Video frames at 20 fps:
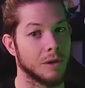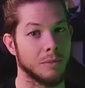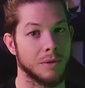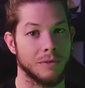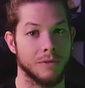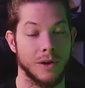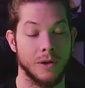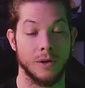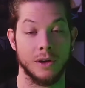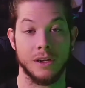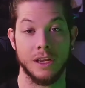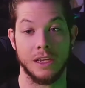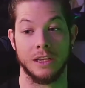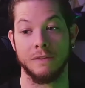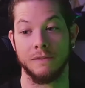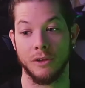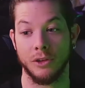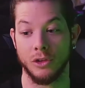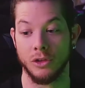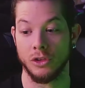but if I were to take the
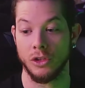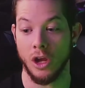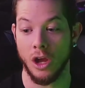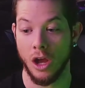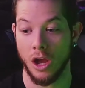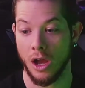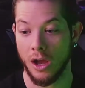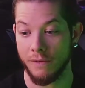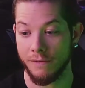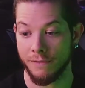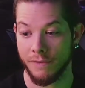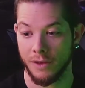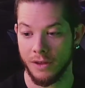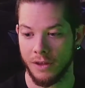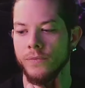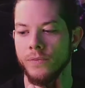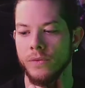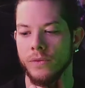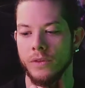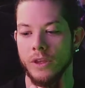filters off,
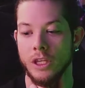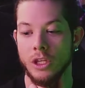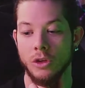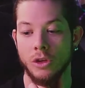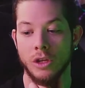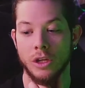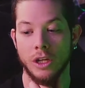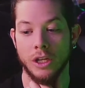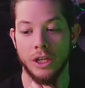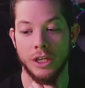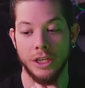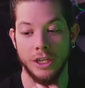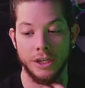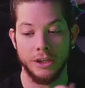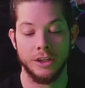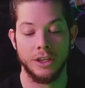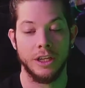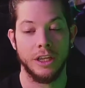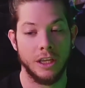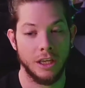then you can
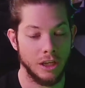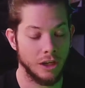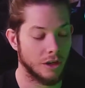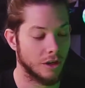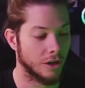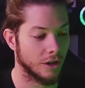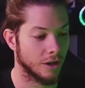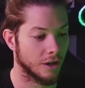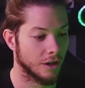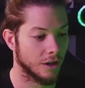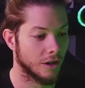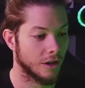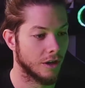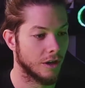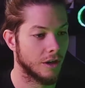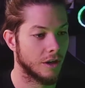clearly hear